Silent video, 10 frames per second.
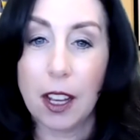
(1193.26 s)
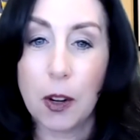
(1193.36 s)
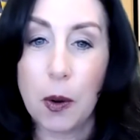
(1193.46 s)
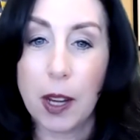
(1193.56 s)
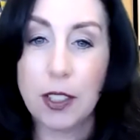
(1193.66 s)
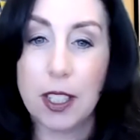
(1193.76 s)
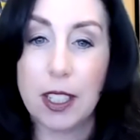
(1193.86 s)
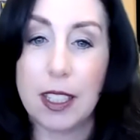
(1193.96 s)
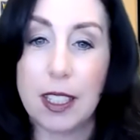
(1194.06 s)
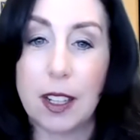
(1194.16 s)

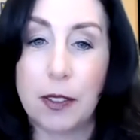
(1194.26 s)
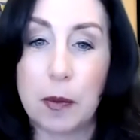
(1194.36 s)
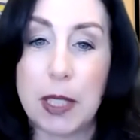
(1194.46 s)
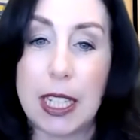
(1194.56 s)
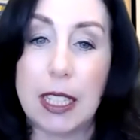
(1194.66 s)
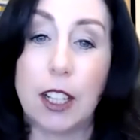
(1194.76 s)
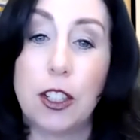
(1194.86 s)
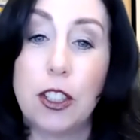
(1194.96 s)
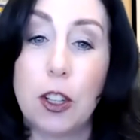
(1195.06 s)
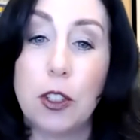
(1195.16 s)
Question is from Dina.
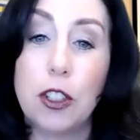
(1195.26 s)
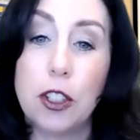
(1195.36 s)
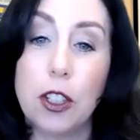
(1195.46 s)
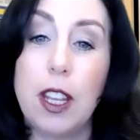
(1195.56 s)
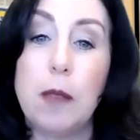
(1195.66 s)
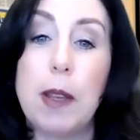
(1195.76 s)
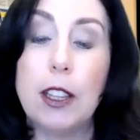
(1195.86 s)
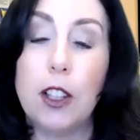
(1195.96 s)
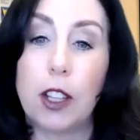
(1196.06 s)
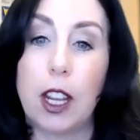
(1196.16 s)
So, should they be
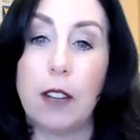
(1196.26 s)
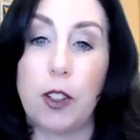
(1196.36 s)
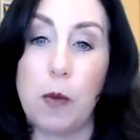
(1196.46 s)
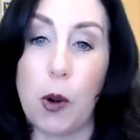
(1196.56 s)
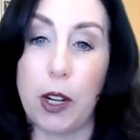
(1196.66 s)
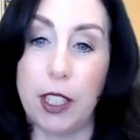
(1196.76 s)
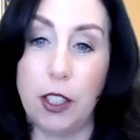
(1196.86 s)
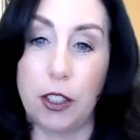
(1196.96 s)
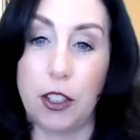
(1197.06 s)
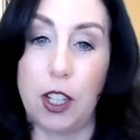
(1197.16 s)
looking for more
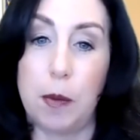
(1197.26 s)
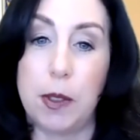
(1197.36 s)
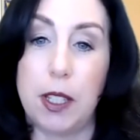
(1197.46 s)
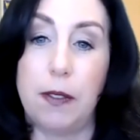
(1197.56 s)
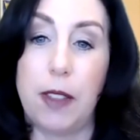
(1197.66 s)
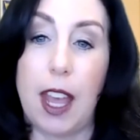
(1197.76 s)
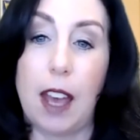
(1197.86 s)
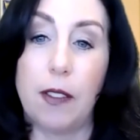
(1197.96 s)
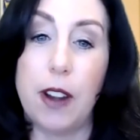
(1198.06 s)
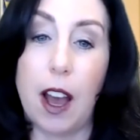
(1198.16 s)
internships if they
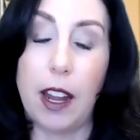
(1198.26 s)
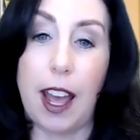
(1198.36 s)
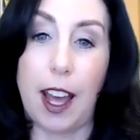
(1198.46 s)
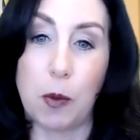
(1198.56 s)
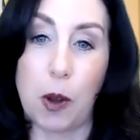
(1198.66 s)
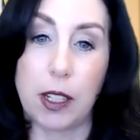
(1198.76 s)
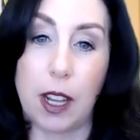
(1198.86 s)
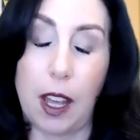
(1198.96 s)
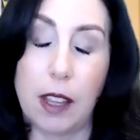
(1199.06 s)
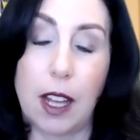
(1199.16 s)
have not had one
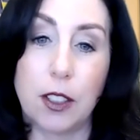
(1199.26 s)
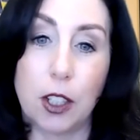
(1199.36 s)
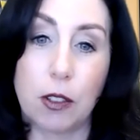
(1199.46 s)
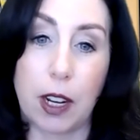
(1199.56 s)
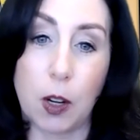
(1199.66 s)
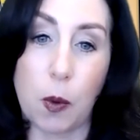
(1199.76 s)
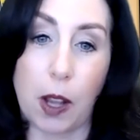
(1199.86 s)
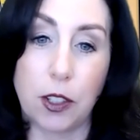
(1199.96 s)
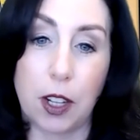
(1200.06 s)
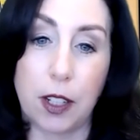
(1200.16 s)
yet? That's a great
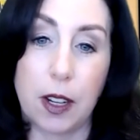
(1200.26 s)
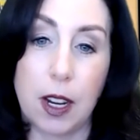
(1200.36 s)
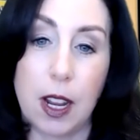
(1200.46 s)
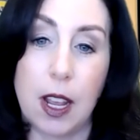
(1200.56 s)
question.